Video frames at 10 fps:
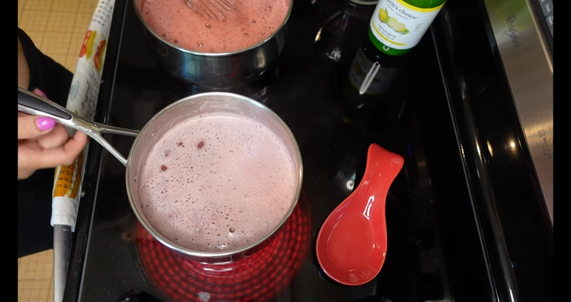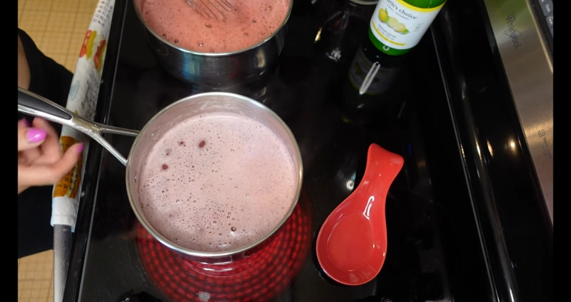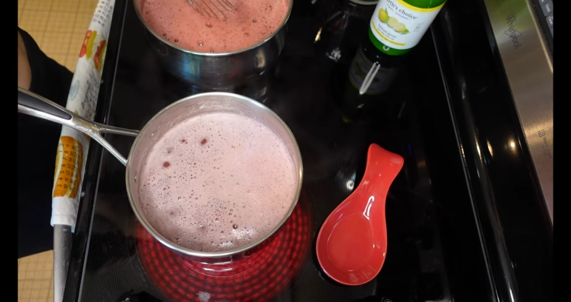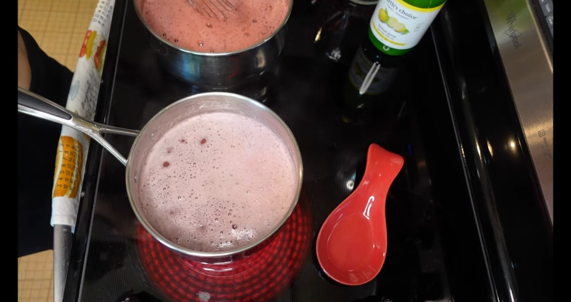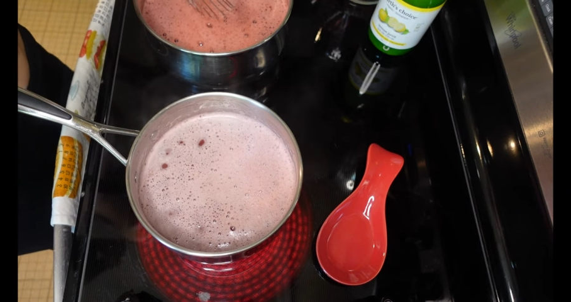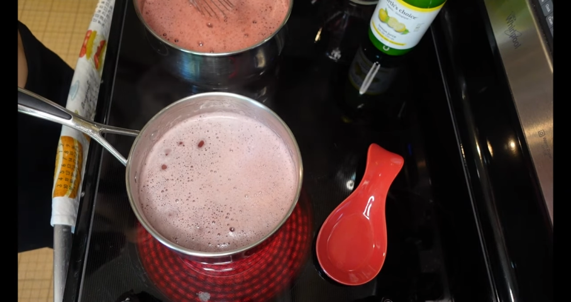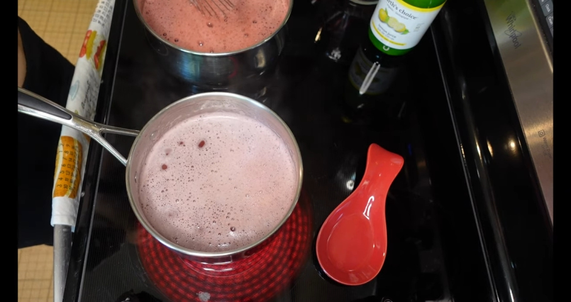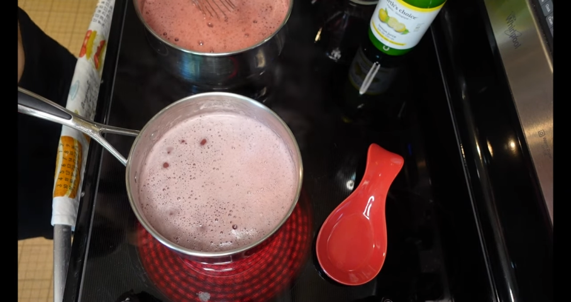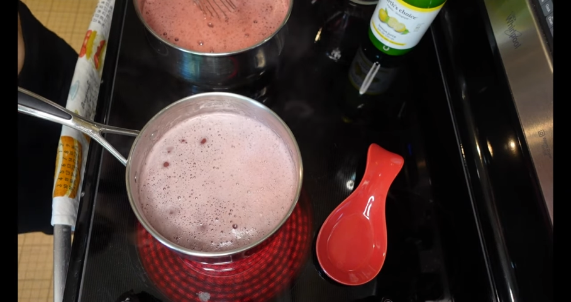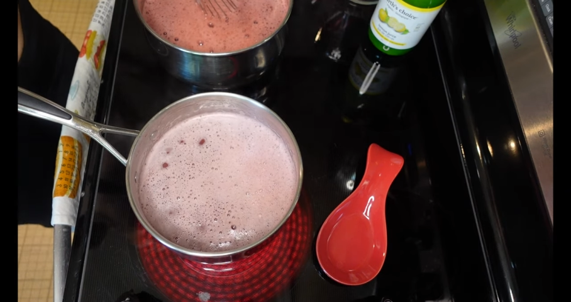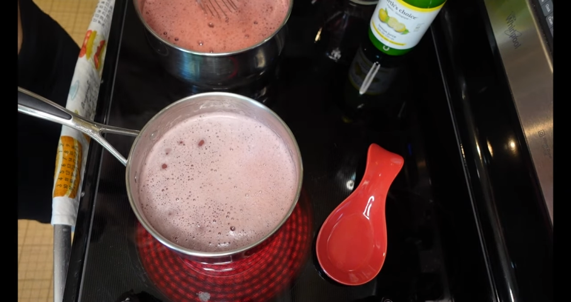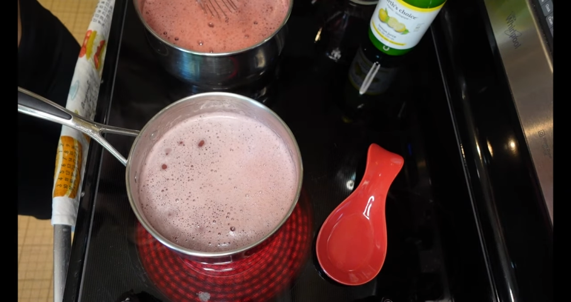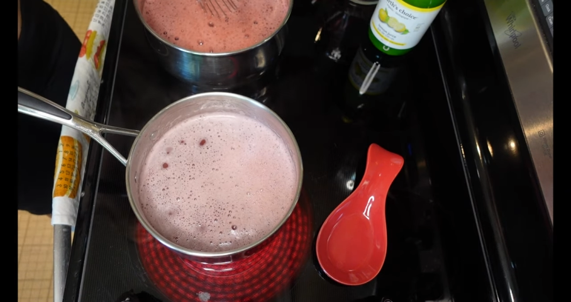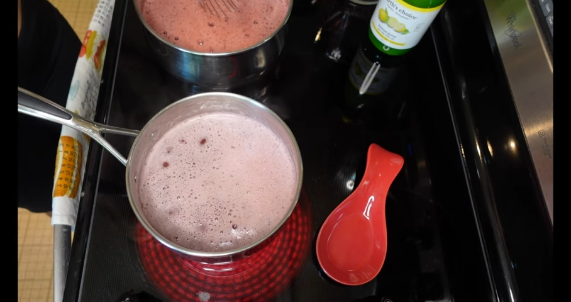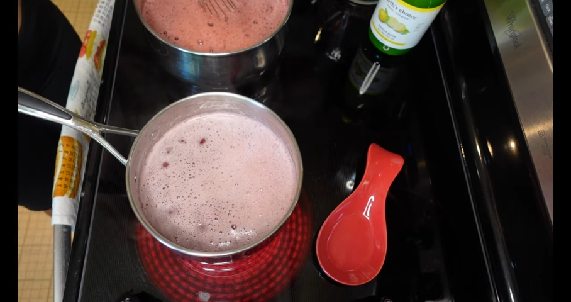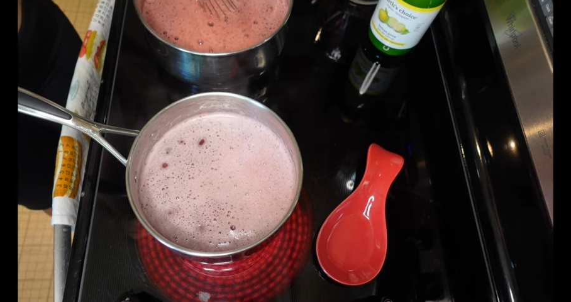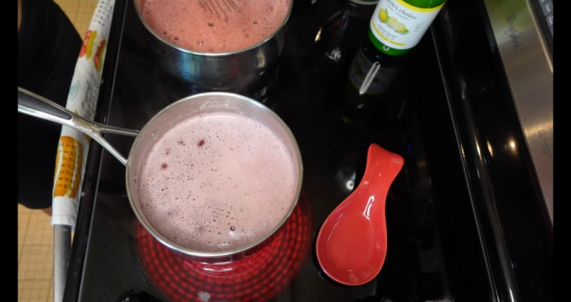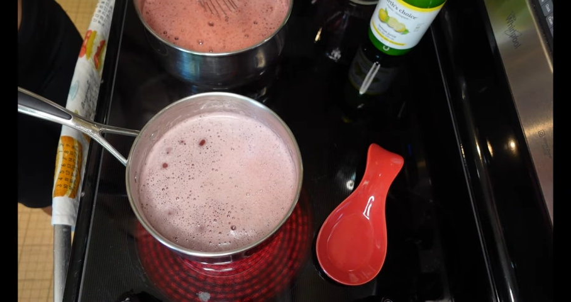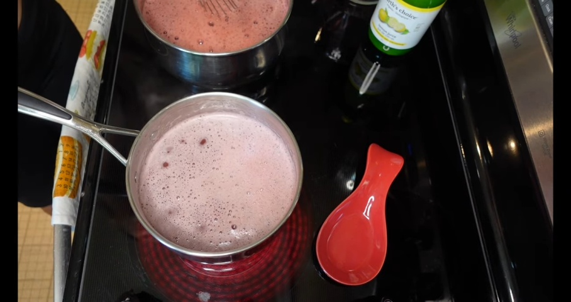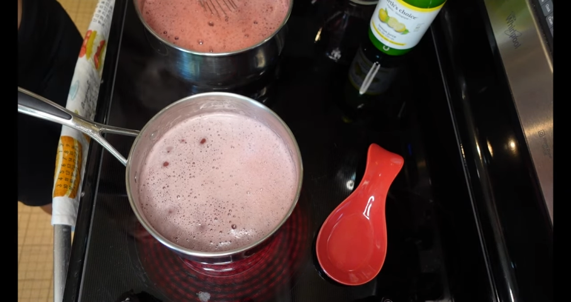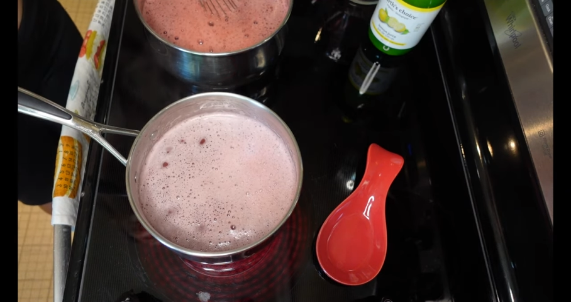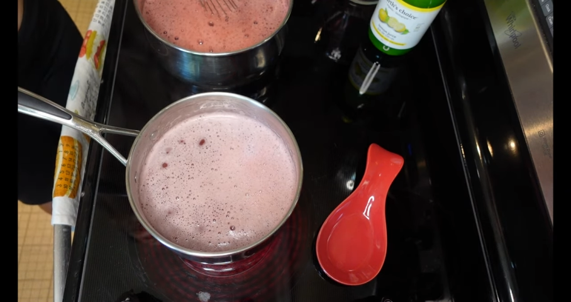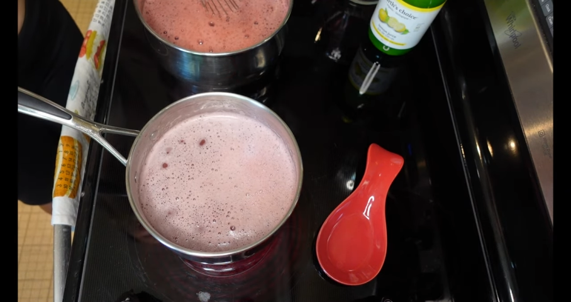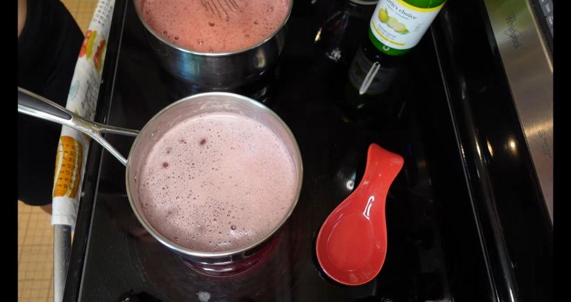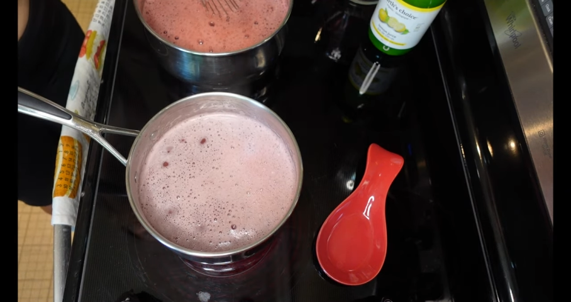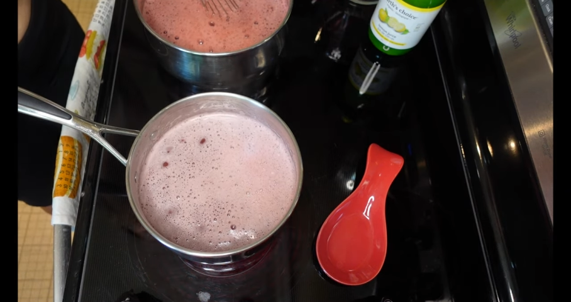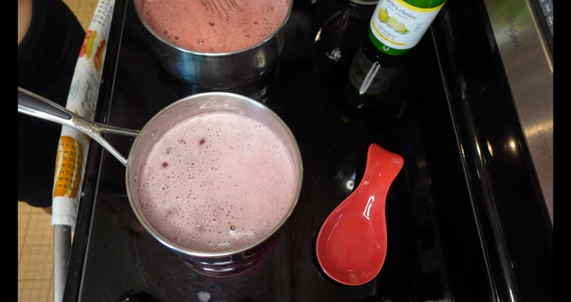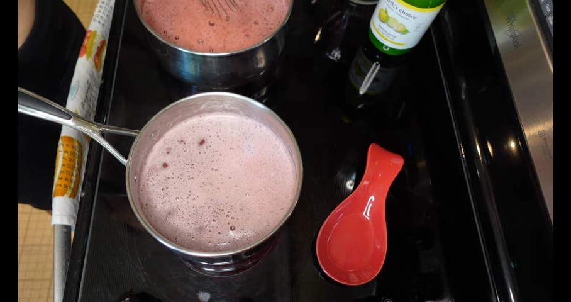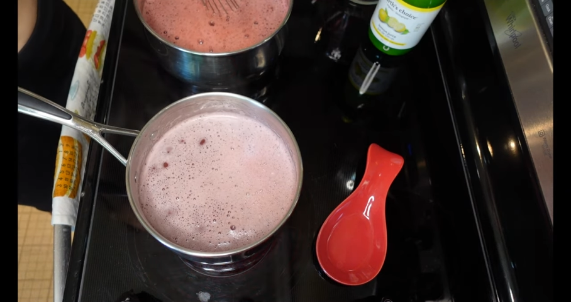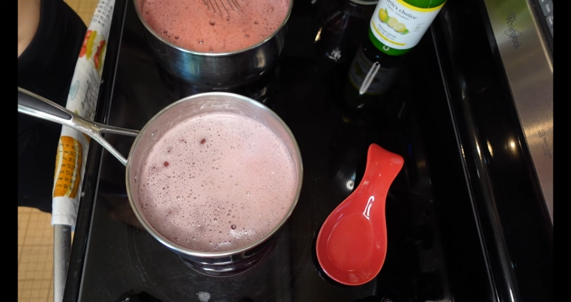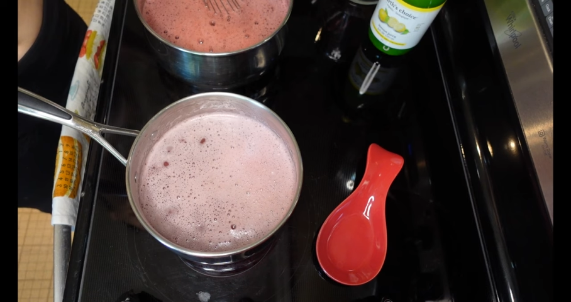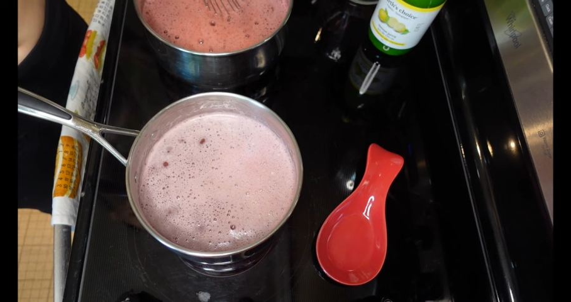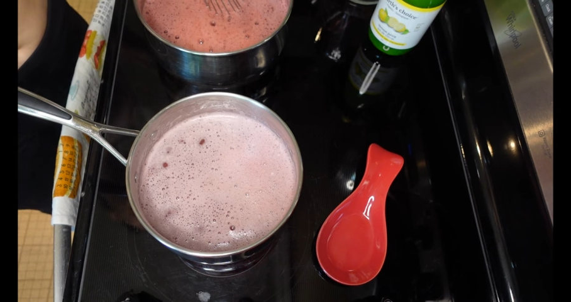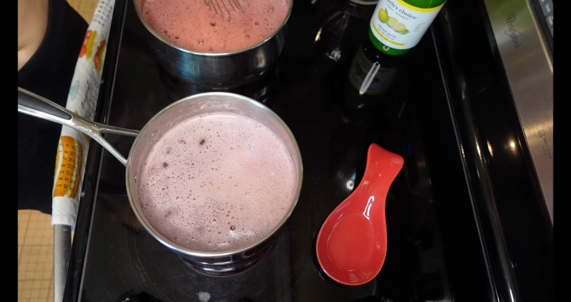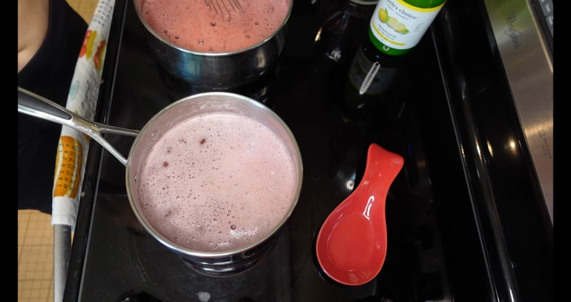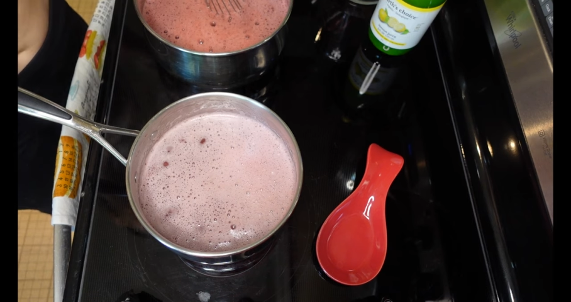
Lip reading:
Nobody's mouth can be seen.